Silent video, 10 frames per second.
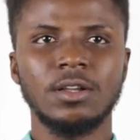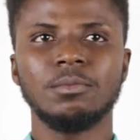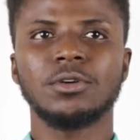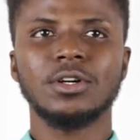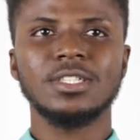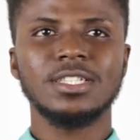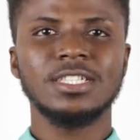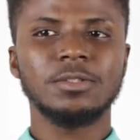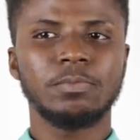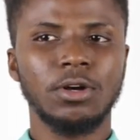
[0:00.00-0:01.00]
because
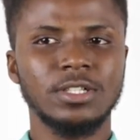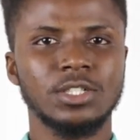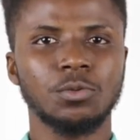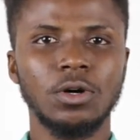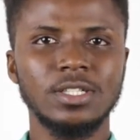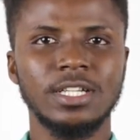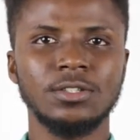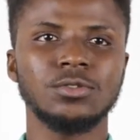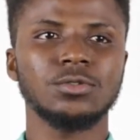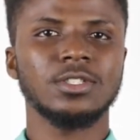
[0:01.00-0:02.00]
this blood is what they
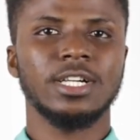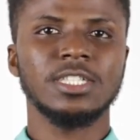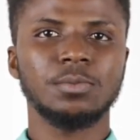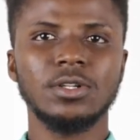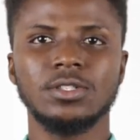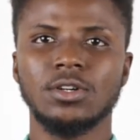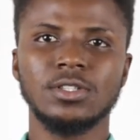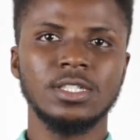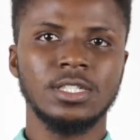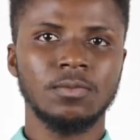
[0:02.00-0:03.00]
use to transport the
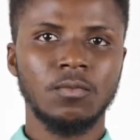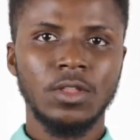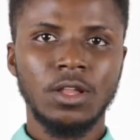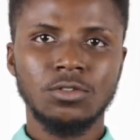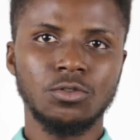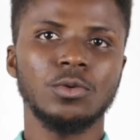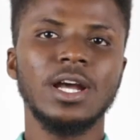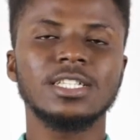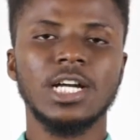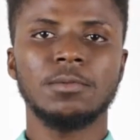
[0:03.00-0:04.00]
oxygen to where
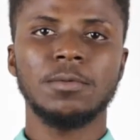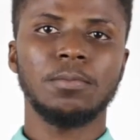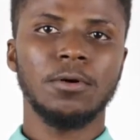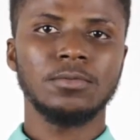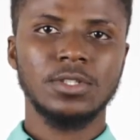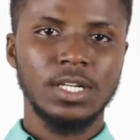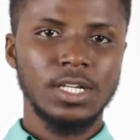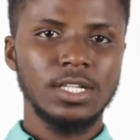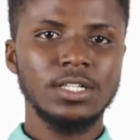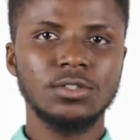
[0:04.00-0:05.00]
it can be pumped
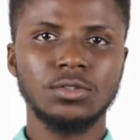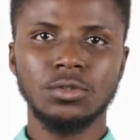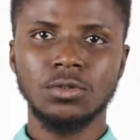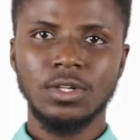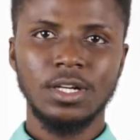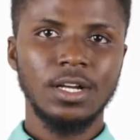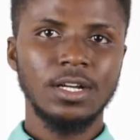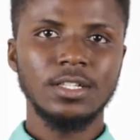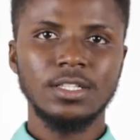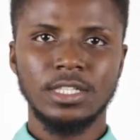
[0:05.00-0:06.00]
into
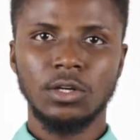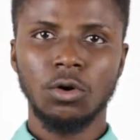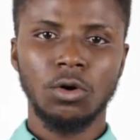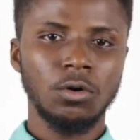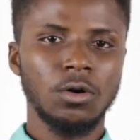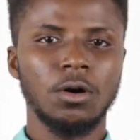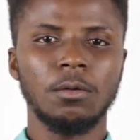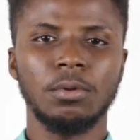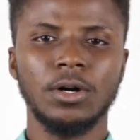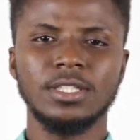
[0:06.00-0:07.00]
the whole
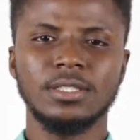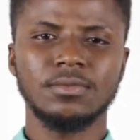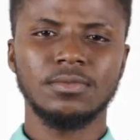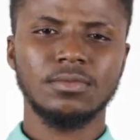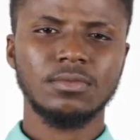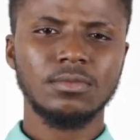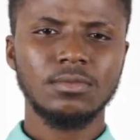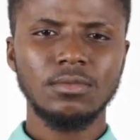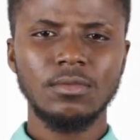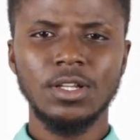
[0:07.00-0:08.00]
body.
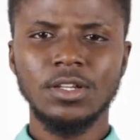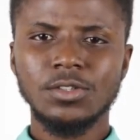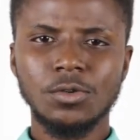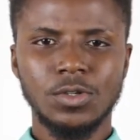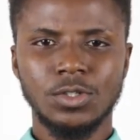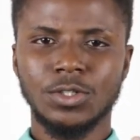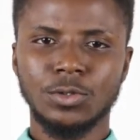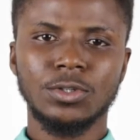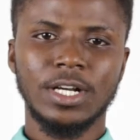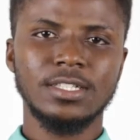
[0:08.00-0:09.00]
So
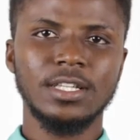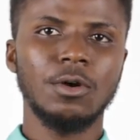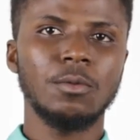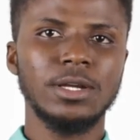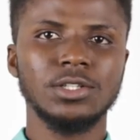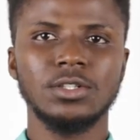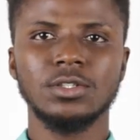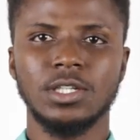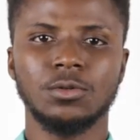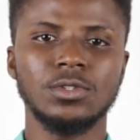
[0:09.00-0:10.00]
you can see that when we
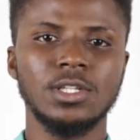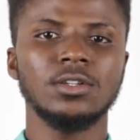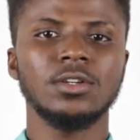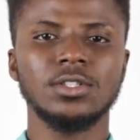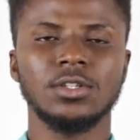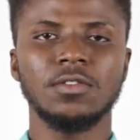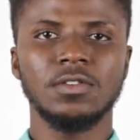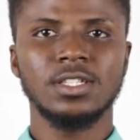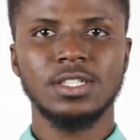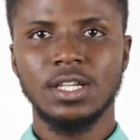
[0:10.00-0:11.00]
mention the cutaneous
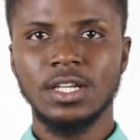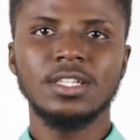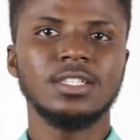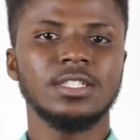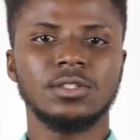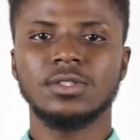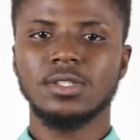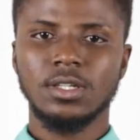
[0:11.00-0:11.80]
surface, it is